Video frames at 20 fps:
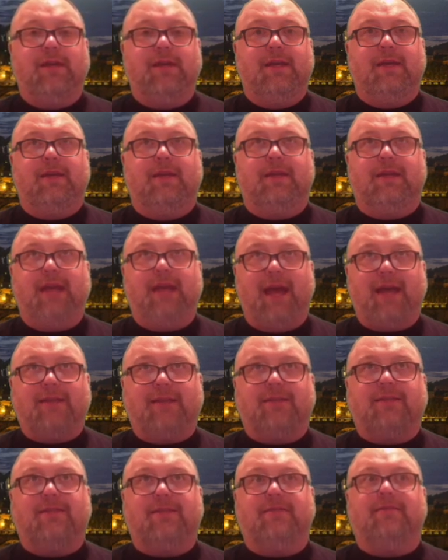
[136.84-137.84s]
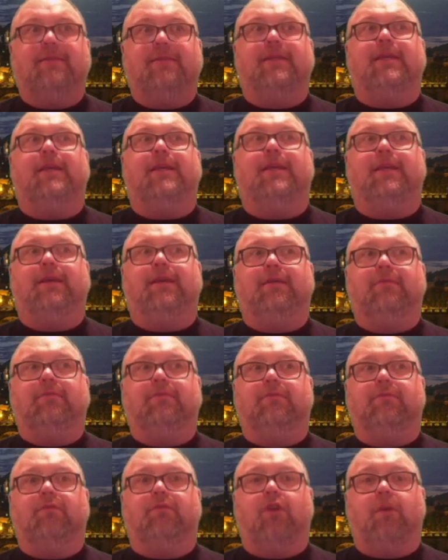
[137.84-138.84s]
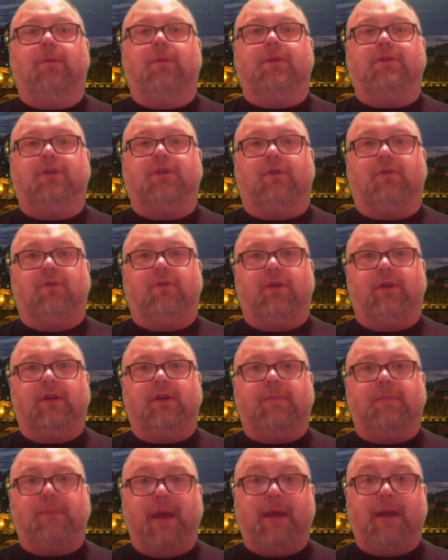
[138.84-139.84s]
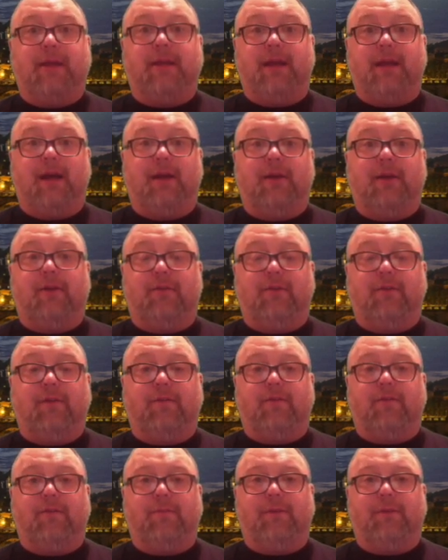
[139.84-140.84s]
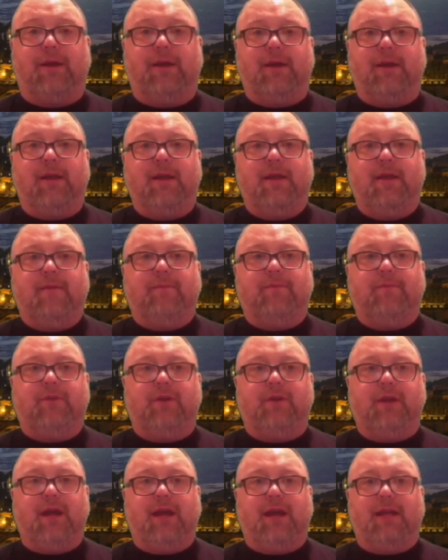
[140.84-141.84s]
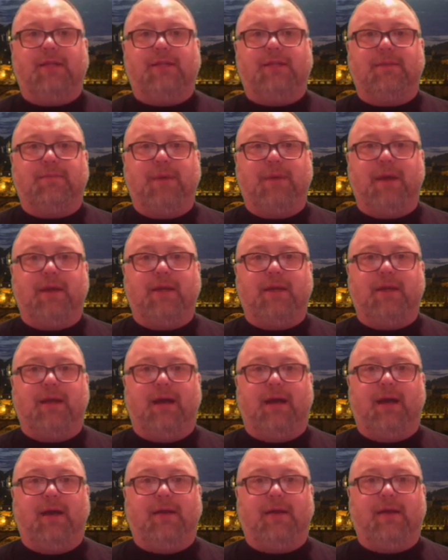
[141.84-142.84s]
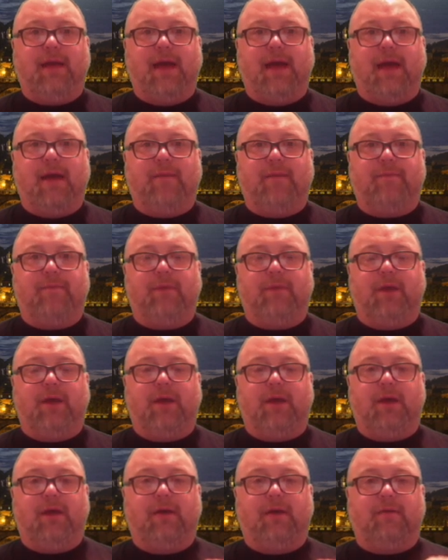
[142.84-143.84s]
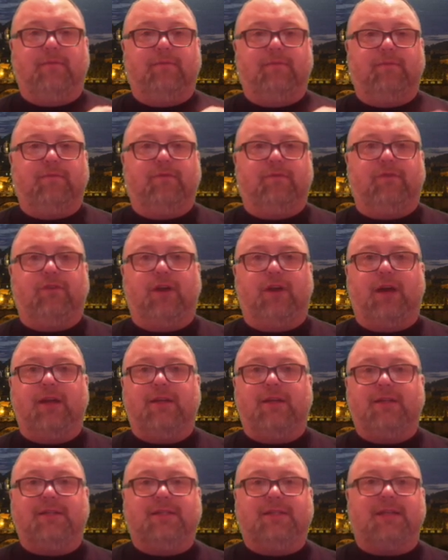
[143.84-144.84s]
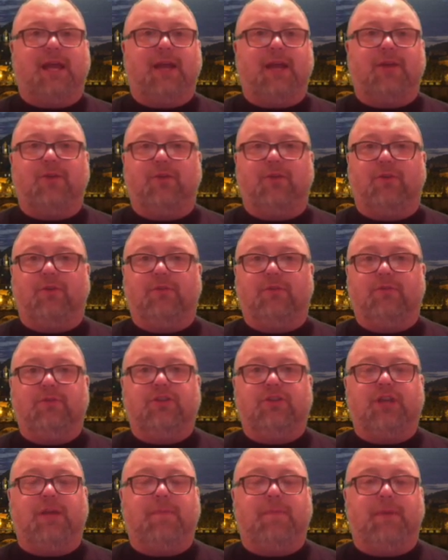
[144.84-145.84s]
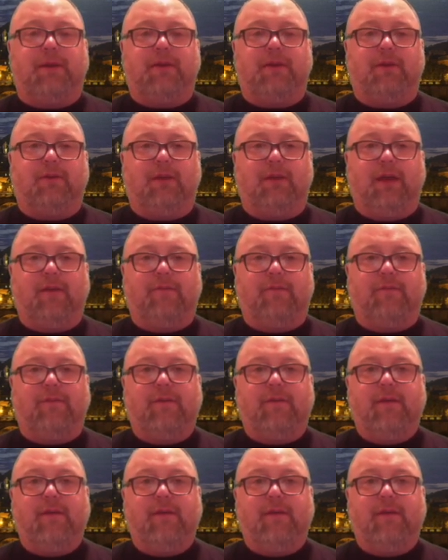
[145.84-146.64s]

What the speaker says: Yes, the Romans are really dependent on their river, but they're not as dependent on that flood cycle shaping their life.